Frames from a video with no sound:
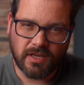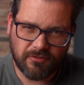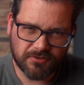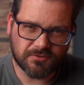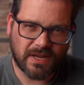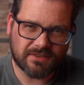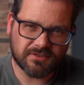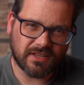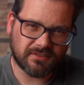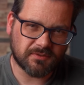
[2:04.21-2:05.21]
If you
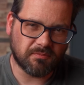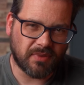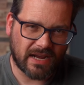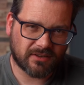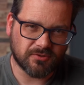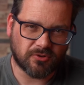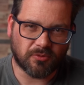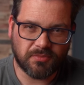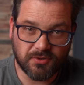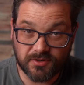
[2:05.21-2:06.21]
translate this back to
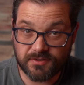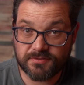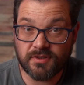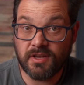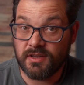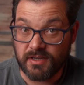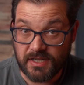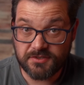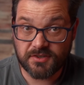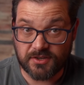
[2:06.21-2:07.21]
computers,
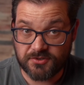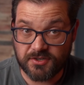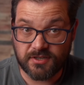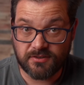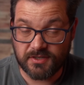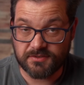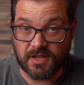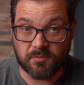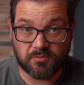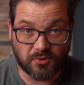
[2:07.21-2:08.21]
each cashier is
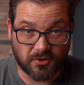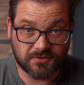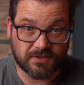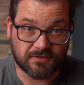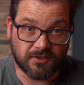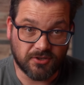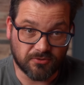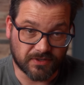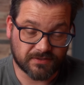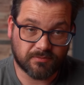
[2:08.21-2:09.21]
a processing
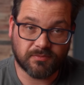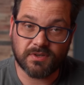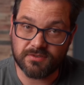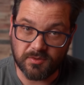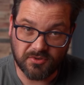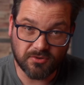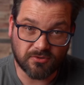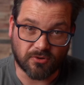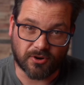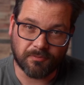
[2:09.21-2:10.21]
unit, a CPU
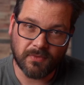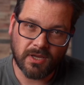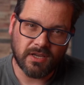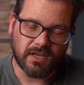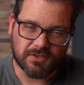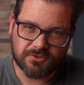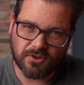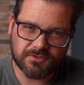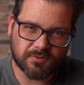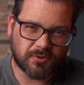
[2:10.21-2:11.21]
core. Each
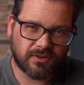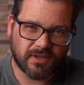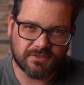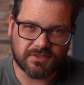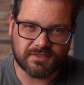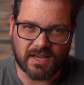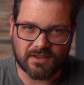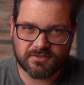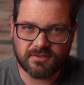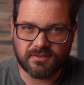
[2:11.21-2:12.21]
customer is a
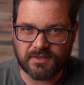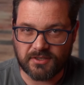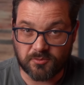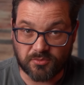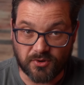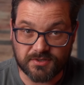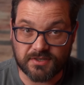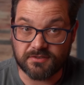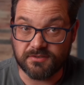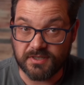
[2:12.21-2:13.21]
task that the
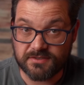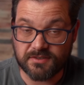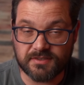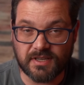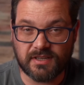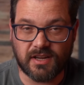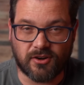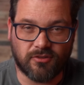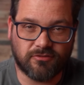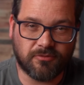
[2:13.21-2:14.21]
processor needs to take care
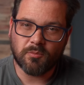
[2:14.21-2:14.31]
of.